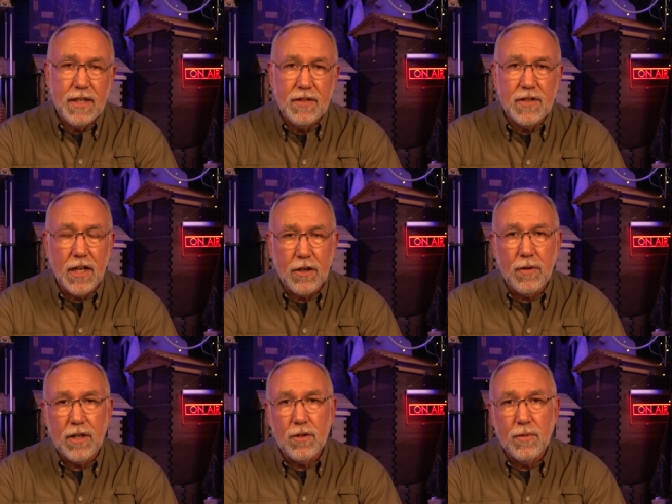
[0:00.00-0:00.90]
it's not
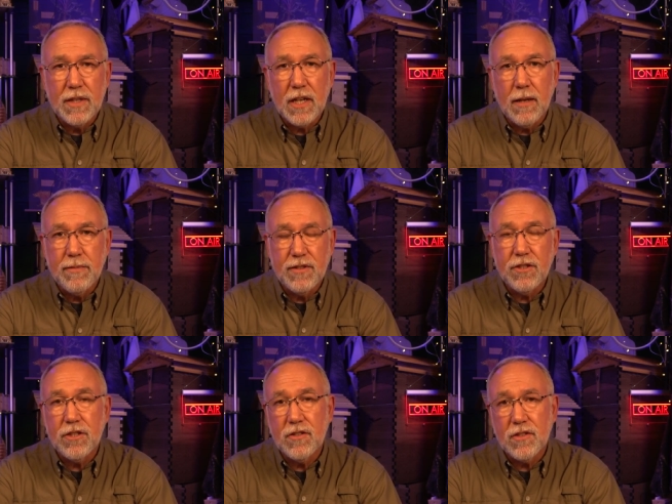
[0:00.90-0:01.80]
critical what the
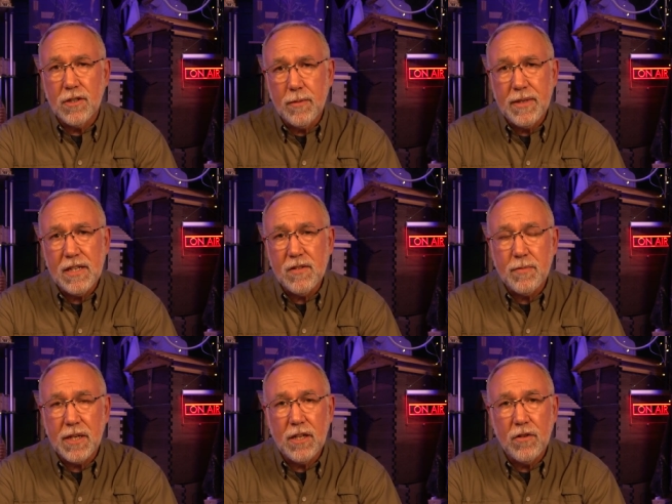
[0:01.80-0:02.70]
composition of the syrup is,
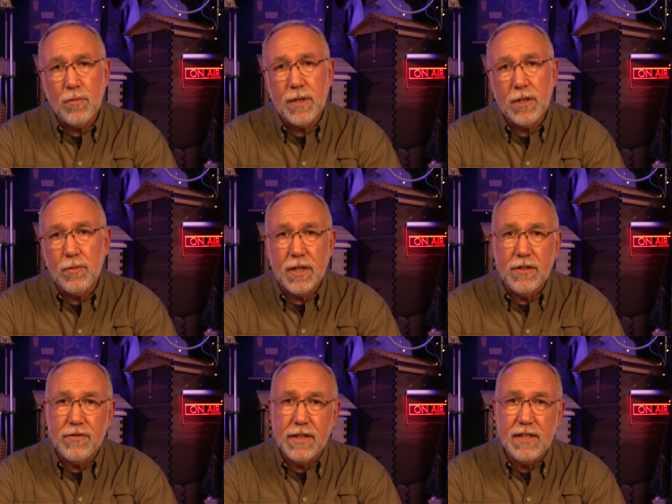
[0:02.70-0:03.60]
but I use one to
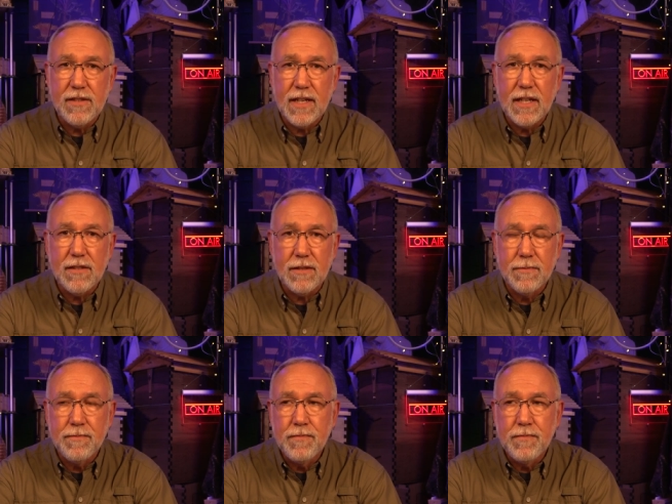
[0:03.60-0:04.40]
one for these tests.